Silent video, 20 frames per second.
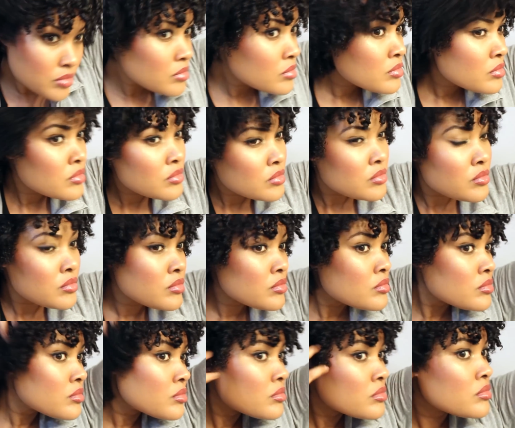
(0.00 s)
But I'm
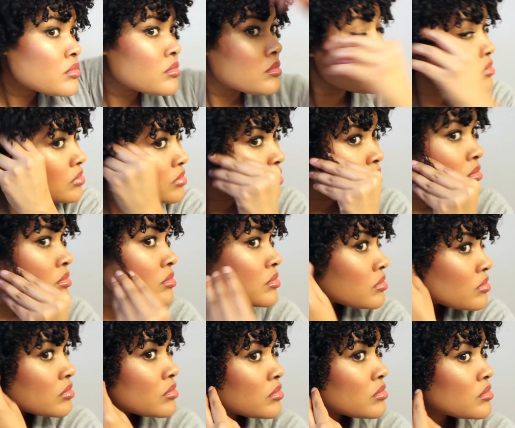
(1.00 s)
shaking my hair out at the
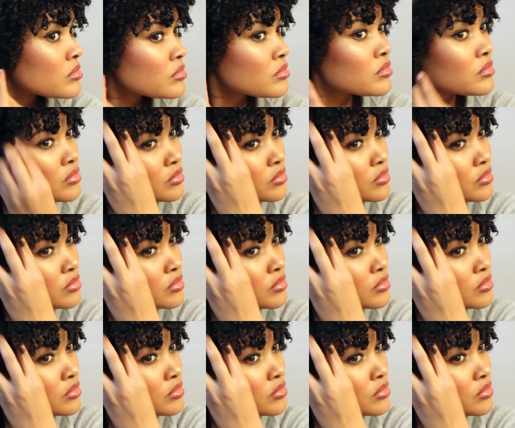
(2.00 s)
roots.